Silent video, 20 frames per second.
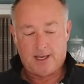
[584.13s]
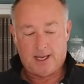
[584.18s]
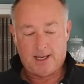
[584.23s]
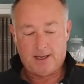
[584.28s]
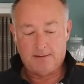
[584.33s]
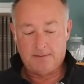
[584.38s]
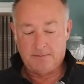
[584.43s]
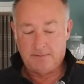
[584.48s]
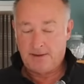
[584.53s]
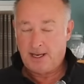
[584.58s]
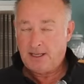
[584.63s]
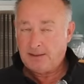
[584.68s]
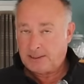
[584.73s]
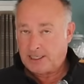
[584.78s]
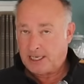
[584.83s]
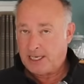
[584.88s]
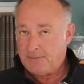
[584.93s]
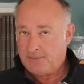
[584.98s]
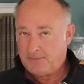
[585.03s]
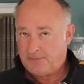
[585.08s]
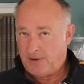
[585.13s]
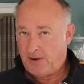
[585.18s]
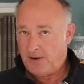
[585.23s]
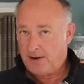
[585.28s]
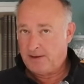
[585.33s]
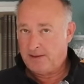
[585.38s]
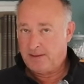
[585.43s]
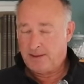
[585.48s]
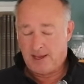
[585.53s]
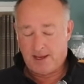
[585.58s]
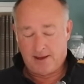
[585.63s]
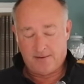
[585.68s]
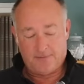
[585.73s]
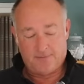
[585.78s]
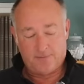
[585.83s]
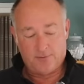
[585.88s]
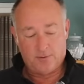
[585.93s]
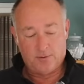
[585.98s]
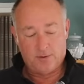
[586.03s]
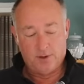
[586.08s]
and they'll keep fine
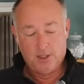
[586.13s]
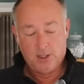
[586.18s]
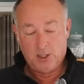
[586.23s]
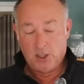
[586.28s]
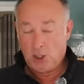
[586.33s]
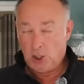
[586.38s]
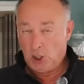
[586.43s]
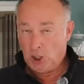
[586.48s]
there for